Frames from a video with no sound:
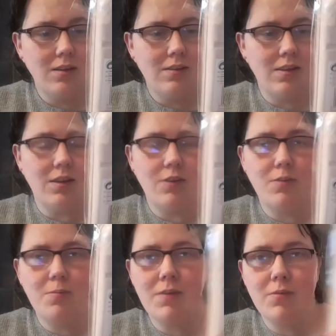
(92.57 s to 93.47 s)
take out
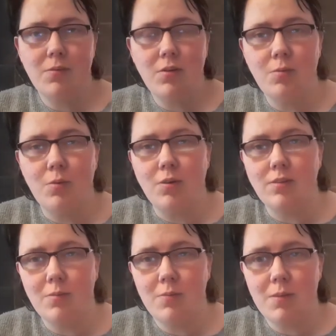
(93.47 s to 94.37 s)
with me if I'm going to walk
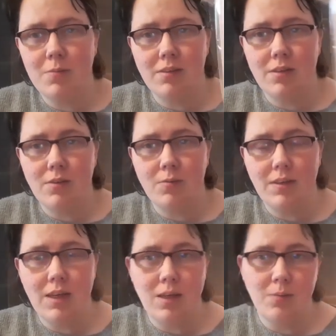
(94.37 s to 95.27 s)
somewhere myself
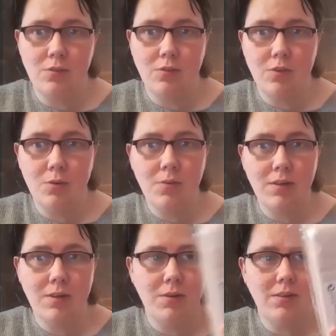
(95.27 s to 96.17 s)
and Cam's at school
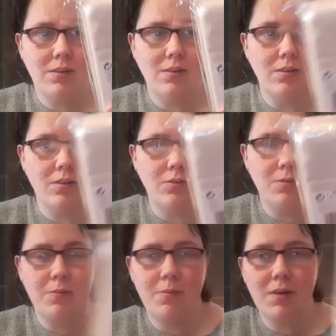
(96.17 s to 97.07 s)
and I want to take some lunch
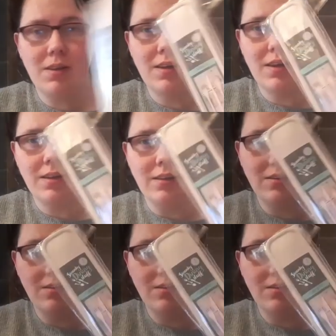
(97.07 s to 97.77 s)
with me, then I can